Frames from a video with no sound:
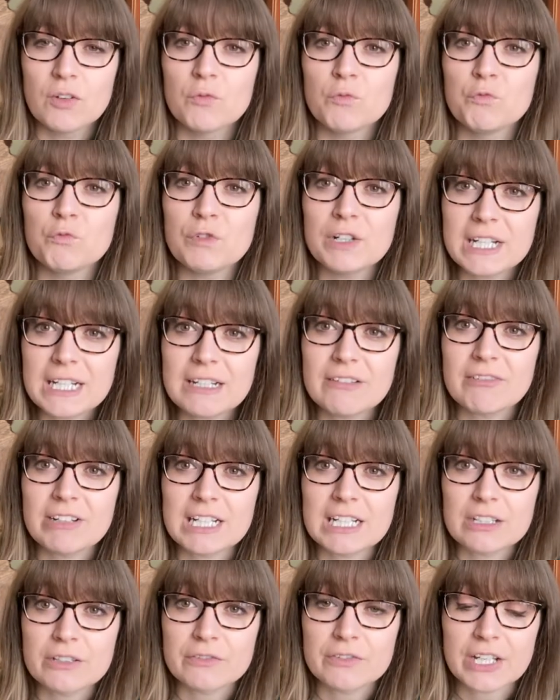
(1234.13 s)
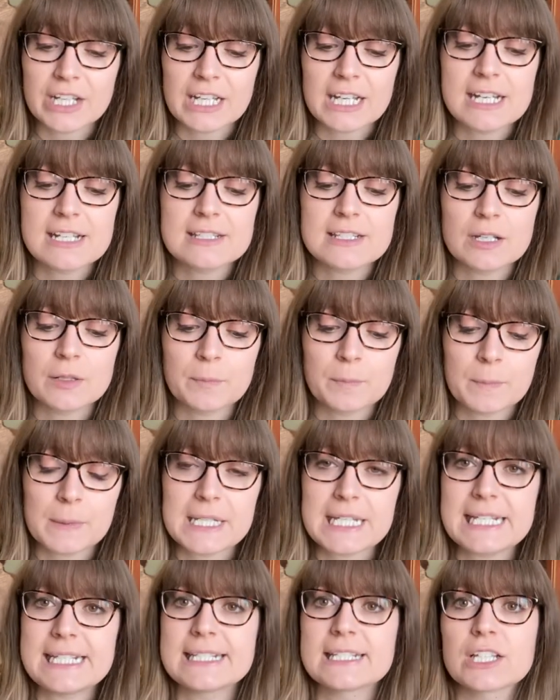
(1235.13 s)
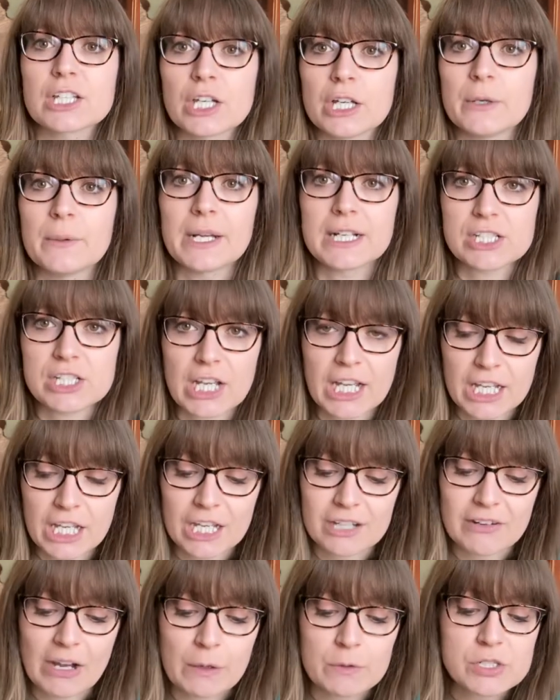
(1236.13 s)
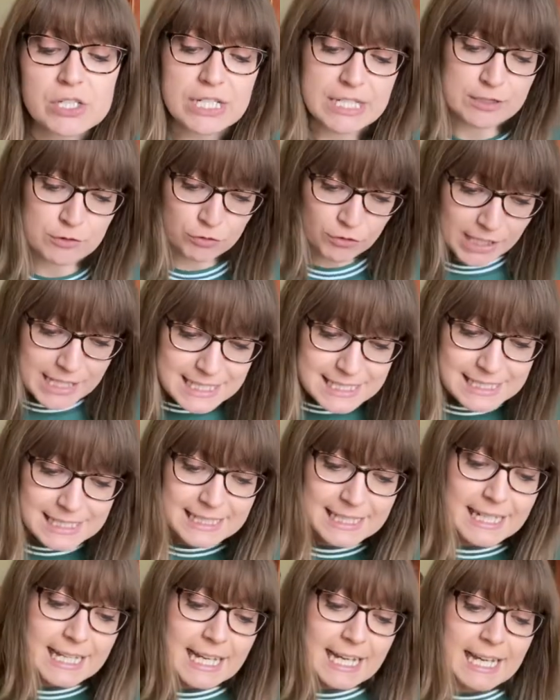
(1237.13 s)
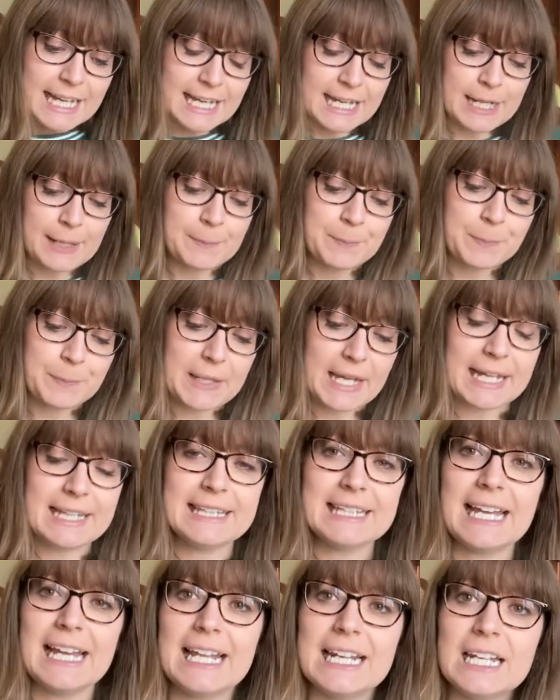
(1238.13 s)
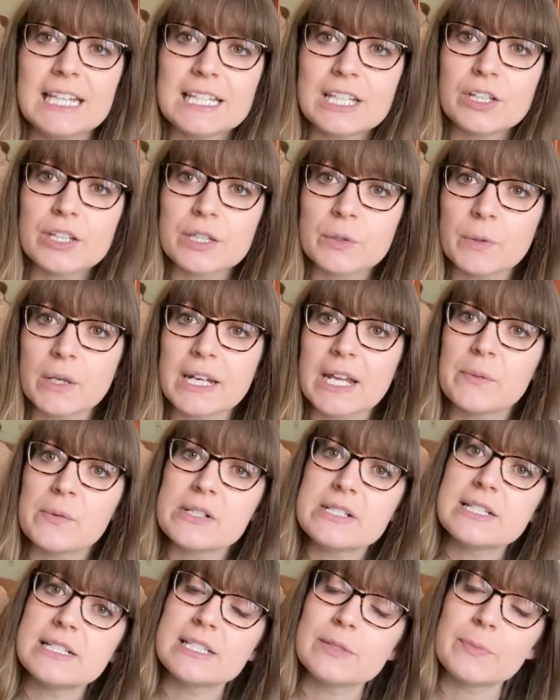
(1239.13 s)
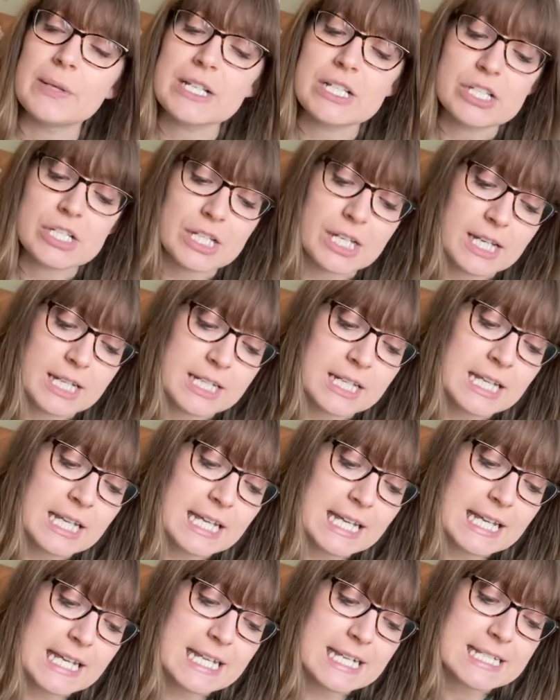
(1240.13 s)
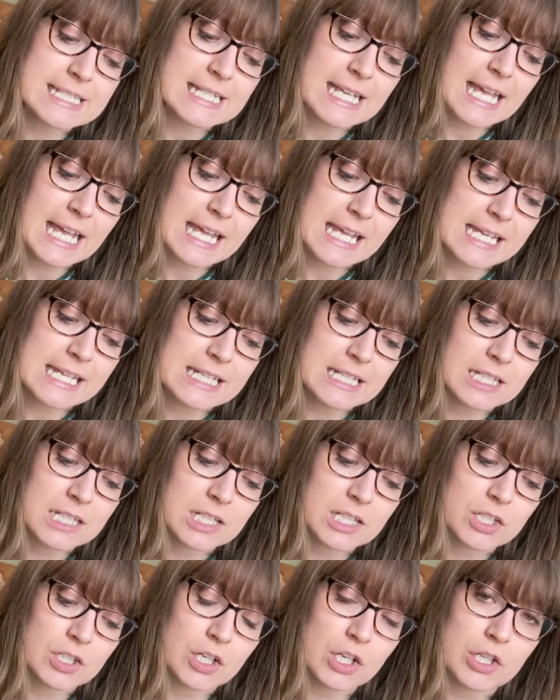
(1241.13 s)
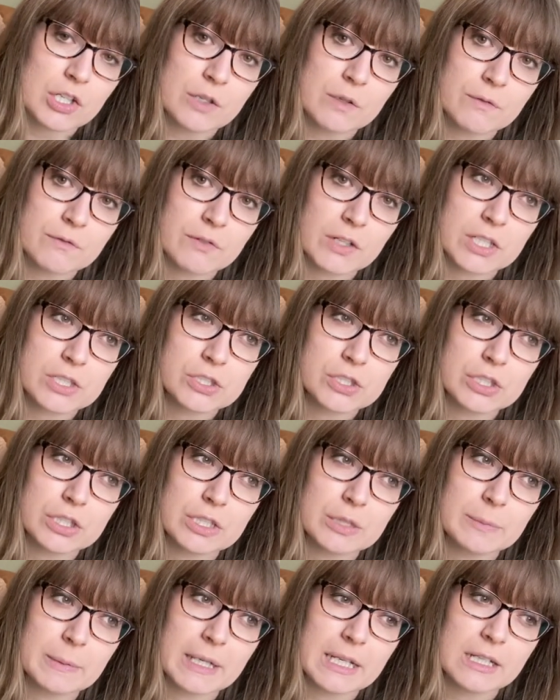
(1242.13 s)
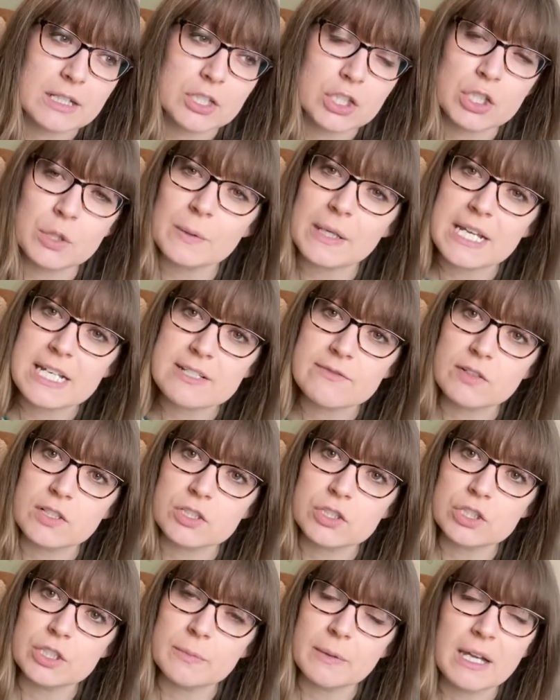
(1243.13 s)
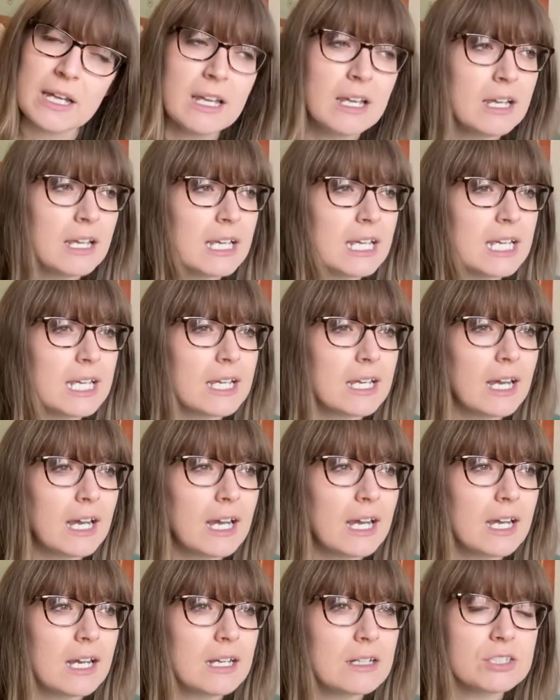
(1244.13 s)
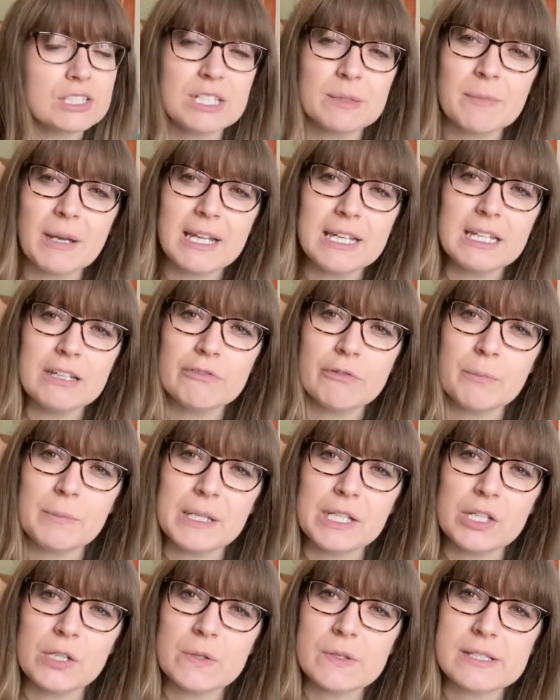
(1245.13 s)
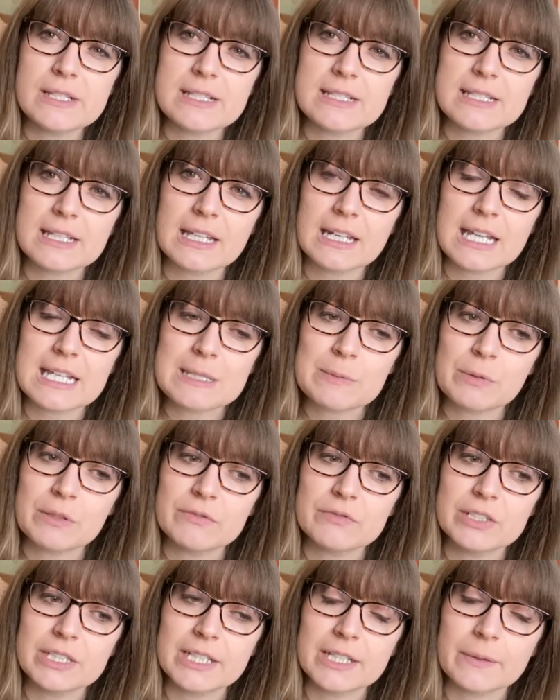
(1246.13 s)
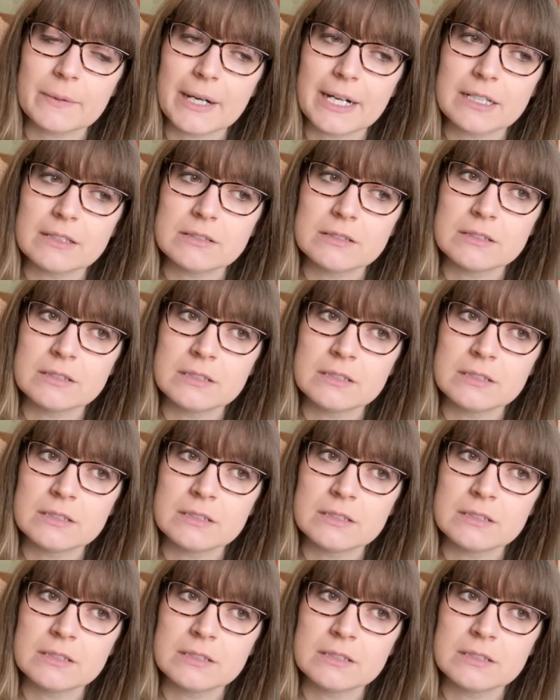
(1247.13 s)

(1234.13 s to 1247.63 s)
Really, really love her. So please go and check her out. She's great. And then the other one I wanted to mention is a new Flosstuber, new-ish Flosstuber. She might even be new since I last put a video out.